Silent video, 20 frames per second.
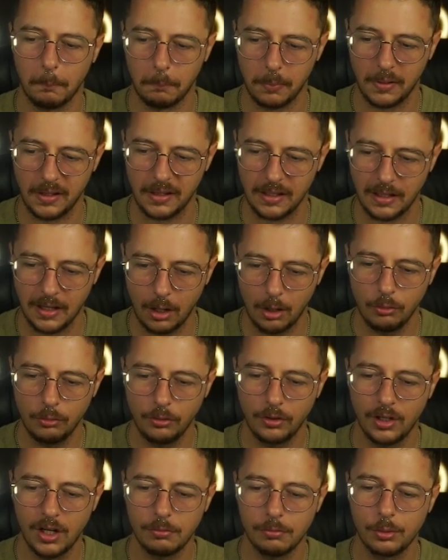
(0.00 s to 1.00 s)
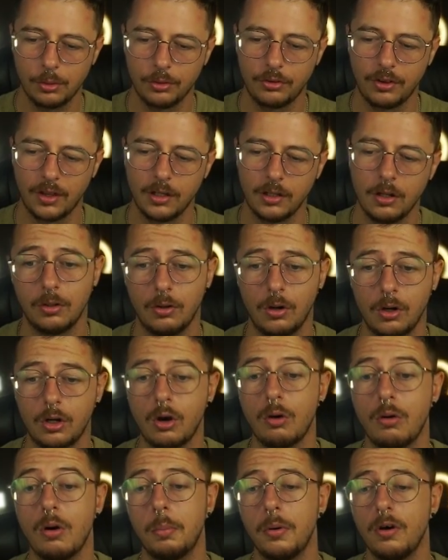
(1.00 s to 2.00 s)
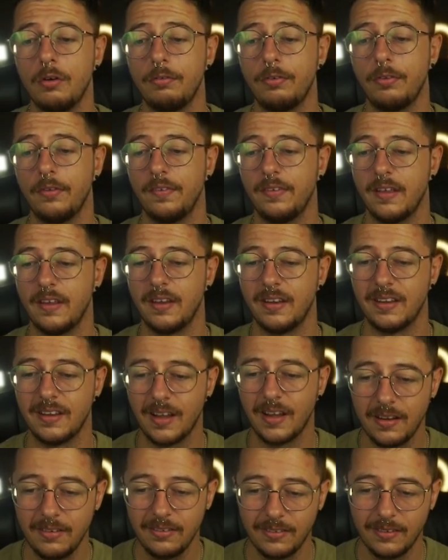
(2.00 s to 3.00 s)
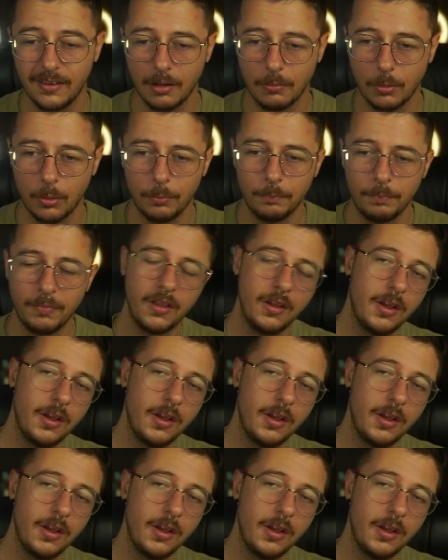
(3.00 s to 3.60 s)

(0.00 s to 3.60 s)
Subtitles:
below the level of 10 or go above the 90 level,